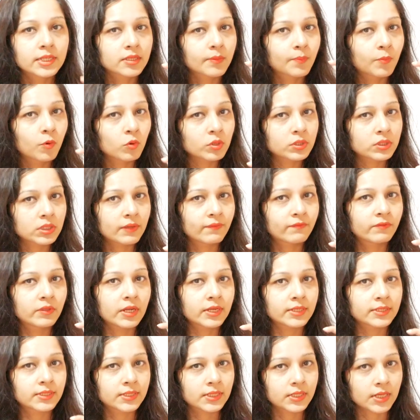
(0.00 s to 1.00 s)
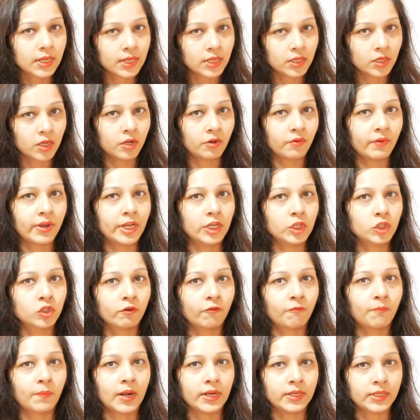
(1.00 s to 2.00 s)
Suppose if there is a range
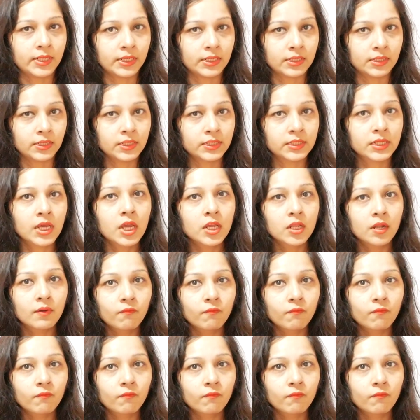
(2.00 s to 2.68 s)
of particles,